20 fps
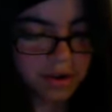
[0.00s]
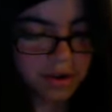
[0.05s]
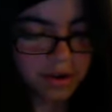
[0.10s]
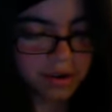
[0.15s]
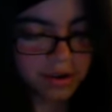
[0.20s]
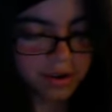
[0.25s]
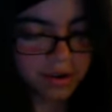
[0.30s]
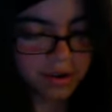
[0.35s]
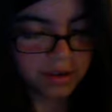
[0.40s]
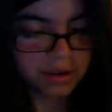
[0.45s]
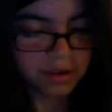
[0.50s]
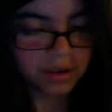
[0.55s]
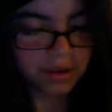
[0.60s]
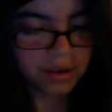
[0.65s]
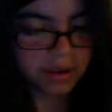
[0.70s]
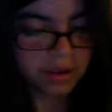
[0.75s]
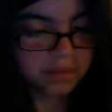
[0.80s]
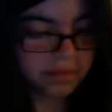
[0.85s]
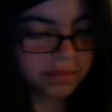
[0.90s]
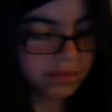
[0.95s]
heard,"
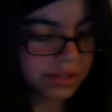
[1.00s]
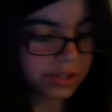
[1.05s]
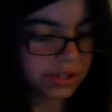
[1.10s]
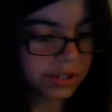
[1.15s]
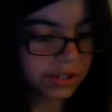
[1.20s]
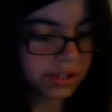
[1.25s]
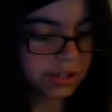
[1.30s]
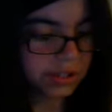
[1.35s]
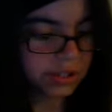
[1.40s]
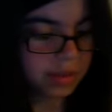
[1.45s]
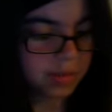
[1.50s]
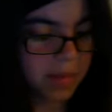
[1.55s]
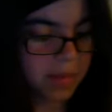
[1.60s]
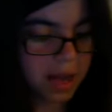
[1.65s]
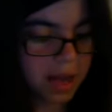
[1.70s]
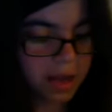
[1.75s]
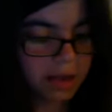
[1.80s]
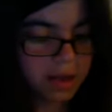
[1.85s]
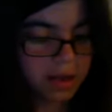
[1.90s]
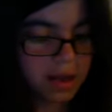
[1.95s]
muttered the
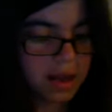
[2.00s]
man